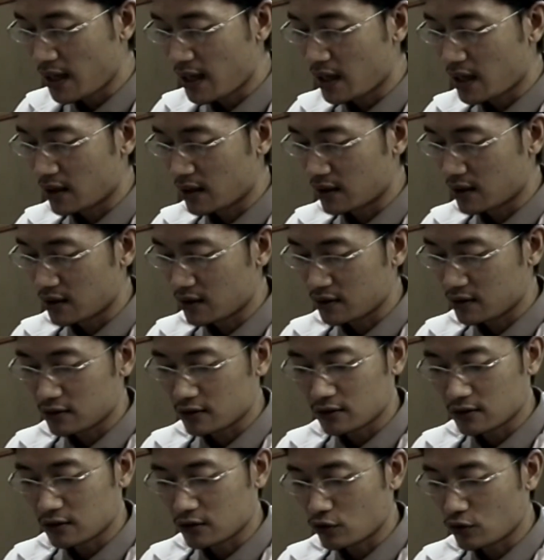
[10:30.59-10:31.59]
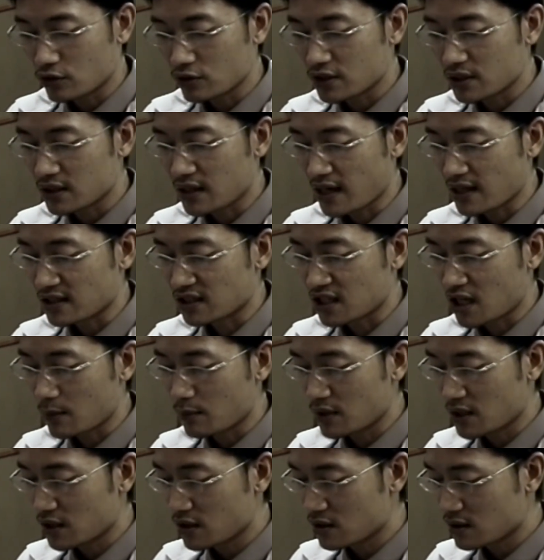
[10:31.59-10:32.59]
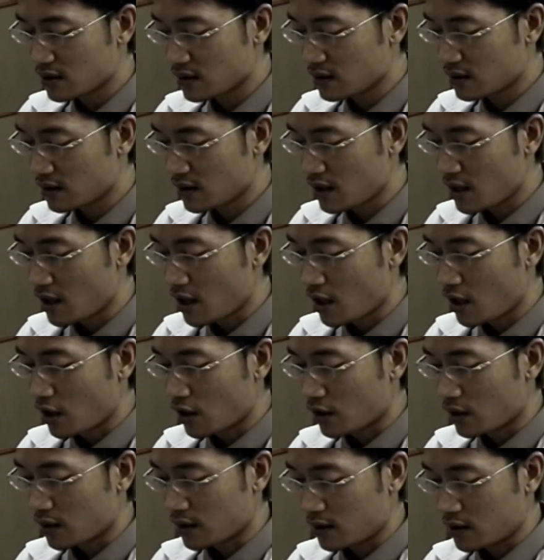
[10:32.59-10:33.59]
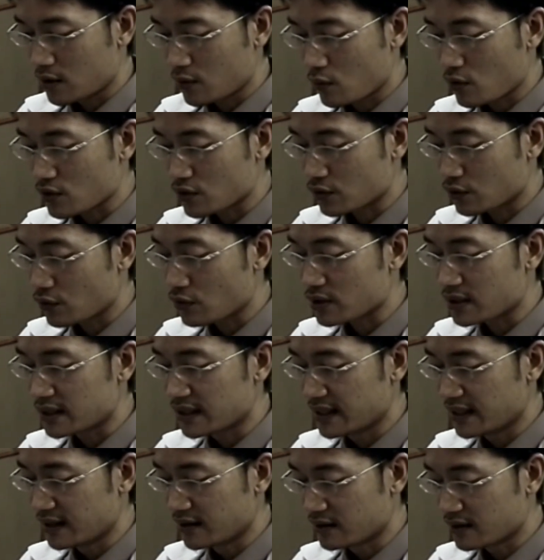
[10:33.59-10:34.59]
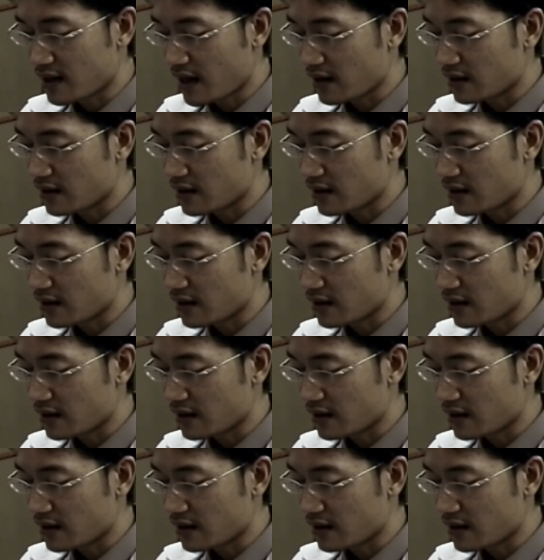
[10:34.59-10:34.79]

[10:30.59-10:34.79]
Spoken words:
Neurological examination was grossly intact.